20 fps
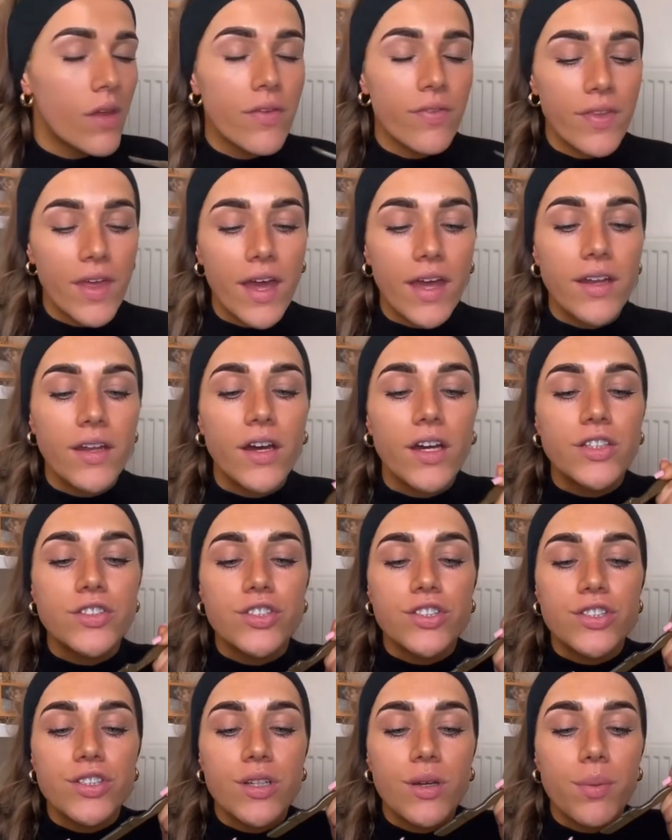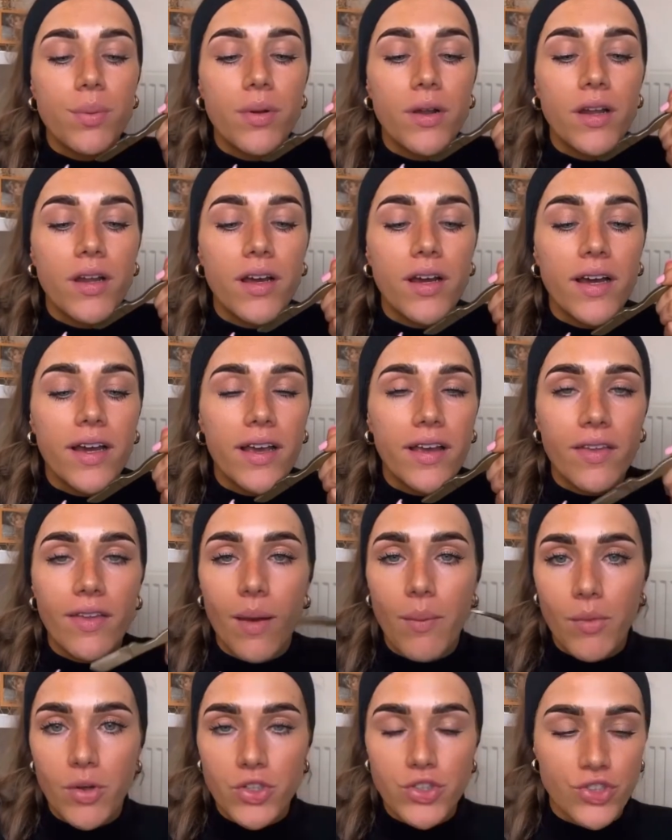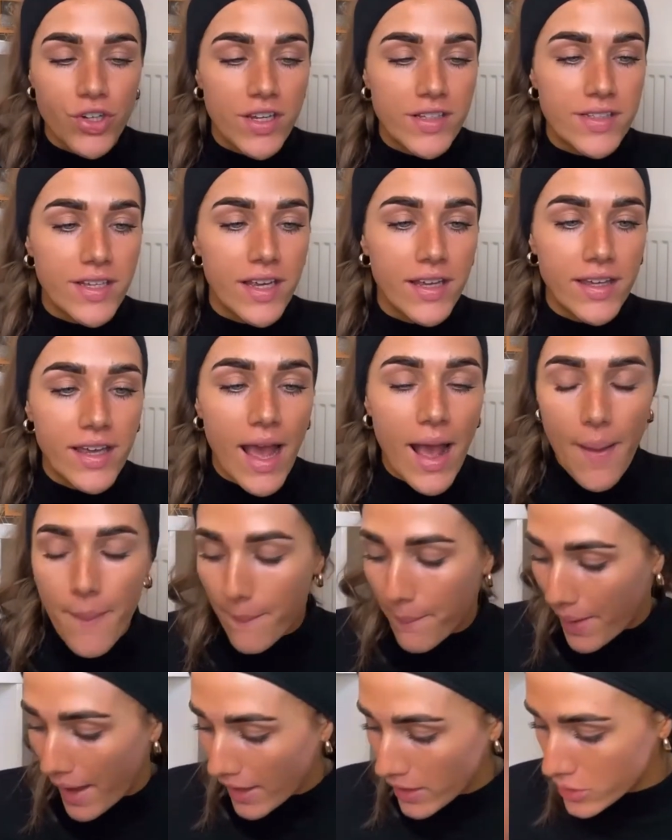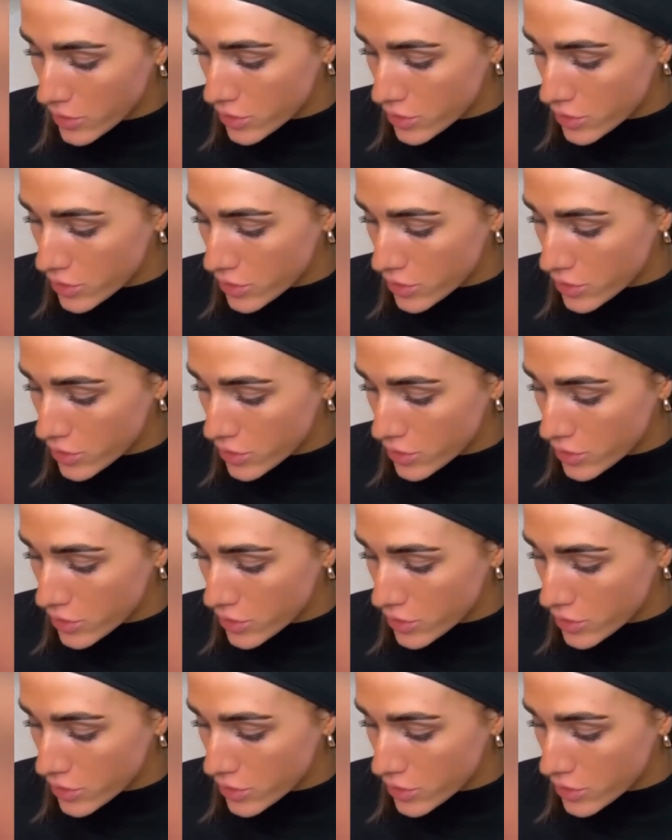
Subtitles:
Then I just apply that moisturiser again back